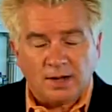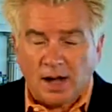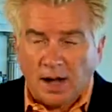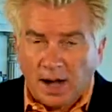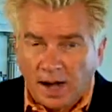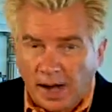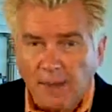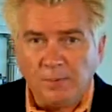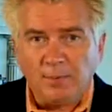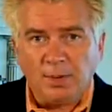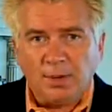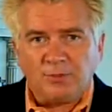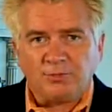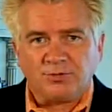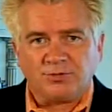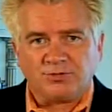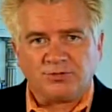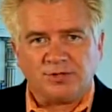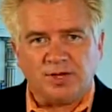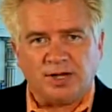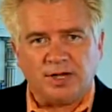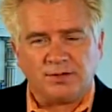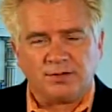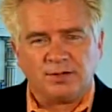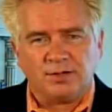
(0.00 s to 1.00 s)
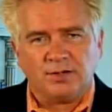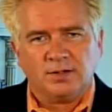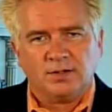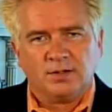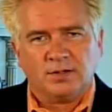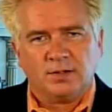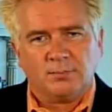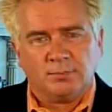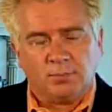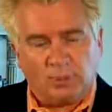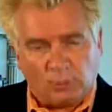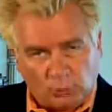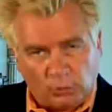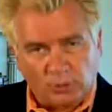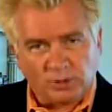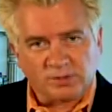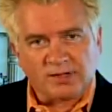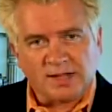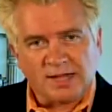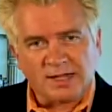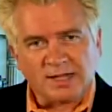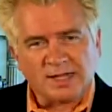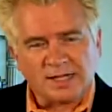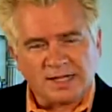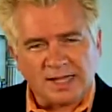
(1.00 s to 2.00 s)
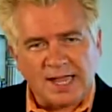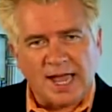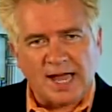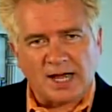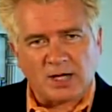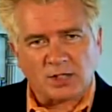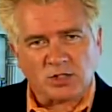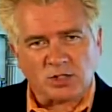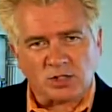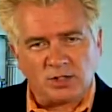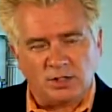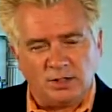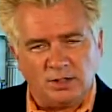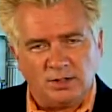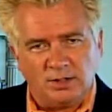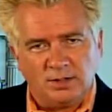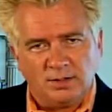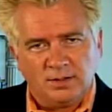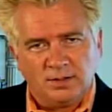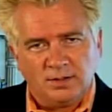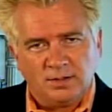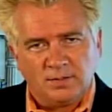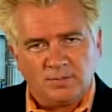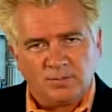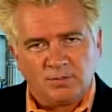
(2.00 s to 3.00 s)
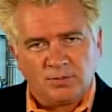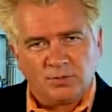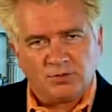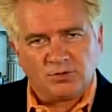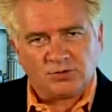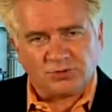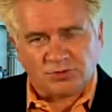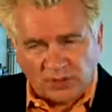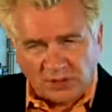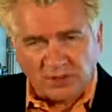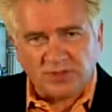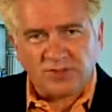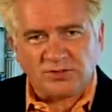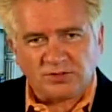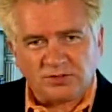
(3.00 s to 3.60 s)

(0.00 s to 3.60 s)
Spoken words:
I'm upset, but we're taking action. Sunday,